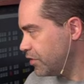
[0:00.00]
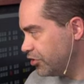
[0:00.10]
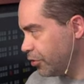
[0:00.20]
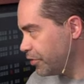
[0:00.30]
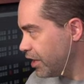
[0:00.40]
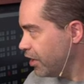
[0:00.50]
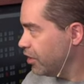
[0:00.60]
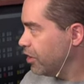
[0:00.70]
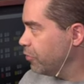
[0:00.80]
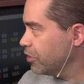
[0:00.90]
So with that,
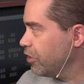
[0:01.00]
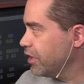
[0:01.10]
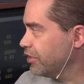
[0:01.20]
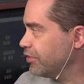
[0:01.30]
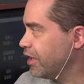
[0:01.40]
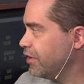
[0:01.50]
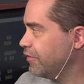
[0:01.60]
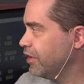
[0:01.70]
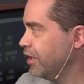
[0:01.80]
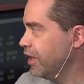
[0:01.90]
we can go ahead and save,
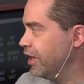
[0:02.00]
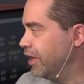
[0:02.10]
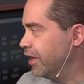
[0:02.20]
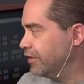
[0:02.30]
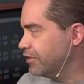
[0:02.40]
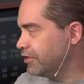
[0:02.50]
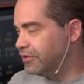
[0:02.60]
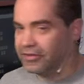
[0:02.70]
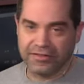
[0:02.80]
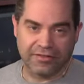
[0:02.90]
and
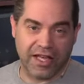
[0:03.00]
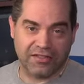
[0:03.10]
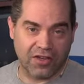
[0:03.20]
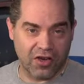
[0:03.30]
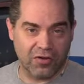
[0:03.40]
that's all